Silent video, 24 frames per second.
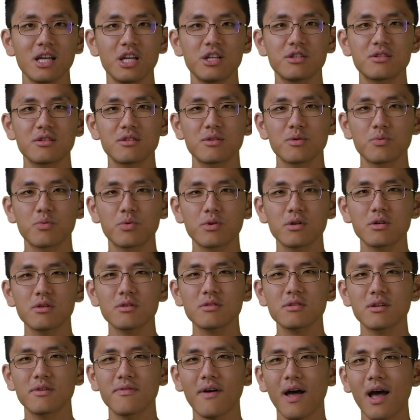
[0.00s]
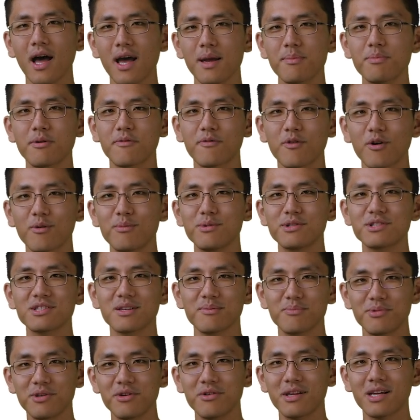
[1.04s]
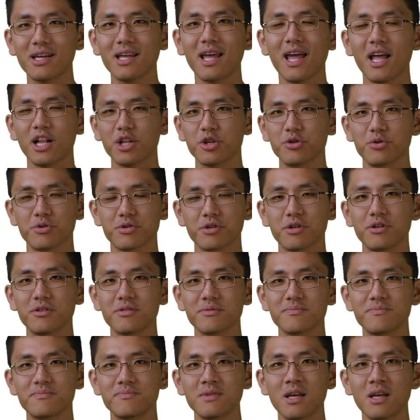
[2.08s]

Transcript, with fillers: into the world of high-performance computing at Google.